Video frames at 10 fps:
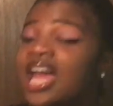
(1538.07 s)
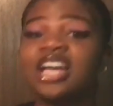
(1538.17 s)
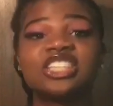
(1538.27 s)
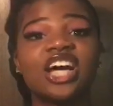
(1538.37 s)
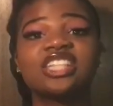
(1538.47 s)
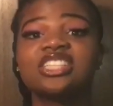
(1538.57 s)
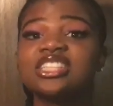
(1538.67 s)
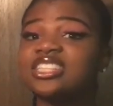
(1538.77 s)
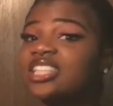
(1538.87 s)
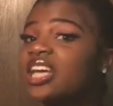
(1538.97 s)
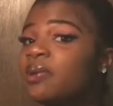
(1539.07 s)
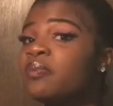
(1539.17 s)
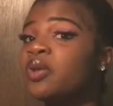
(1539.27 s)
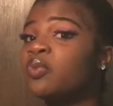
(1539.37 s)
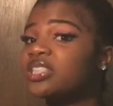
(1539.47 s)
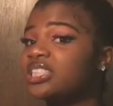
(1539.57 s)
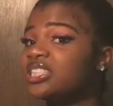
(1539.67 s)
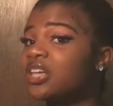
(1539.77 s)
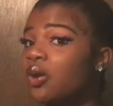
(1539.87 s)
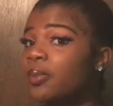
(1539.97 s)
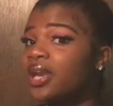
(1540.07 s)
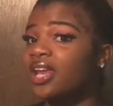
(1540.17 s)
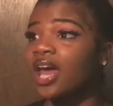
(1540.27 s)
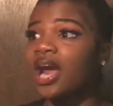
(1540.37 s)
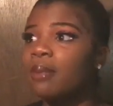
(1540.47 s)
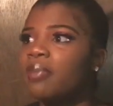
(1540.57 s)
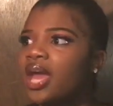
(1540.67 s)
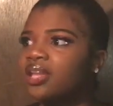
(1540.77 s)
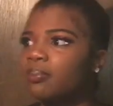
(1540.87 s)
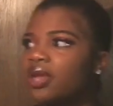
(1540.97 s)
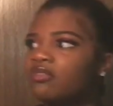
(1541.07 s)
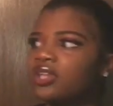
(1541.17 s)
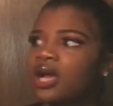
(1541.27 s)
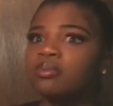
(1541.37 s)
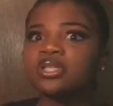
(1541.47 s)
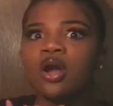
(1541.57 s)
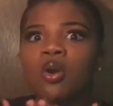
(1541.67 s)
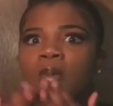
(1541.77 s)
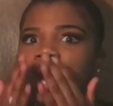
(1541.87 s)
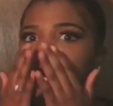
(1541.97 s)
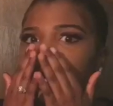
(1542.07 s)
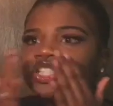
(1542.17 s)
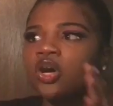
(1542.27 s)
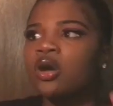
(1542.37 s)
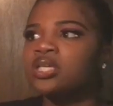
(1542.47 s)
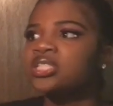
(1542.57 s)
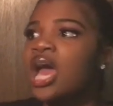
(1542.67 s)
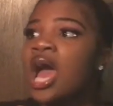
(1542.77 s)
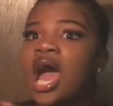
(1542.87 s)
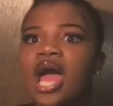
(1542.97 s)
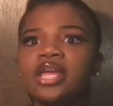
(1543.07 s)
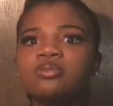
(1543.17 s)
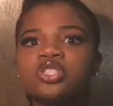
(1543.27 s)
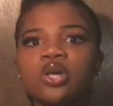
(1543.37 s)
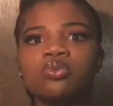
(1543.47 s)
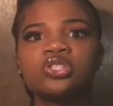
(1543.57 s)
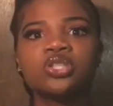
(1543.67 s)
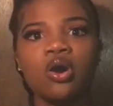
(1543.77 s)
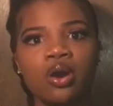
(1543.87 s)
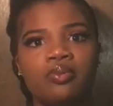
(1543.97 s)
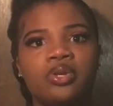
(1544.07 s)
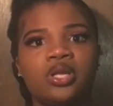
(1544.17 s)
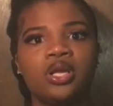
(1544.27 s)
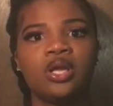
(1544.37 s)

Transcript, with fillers: Because y'all should have seen me once he told me that. Like, I bagged up everything. I was like, oh my gosh, August, I am so sorry.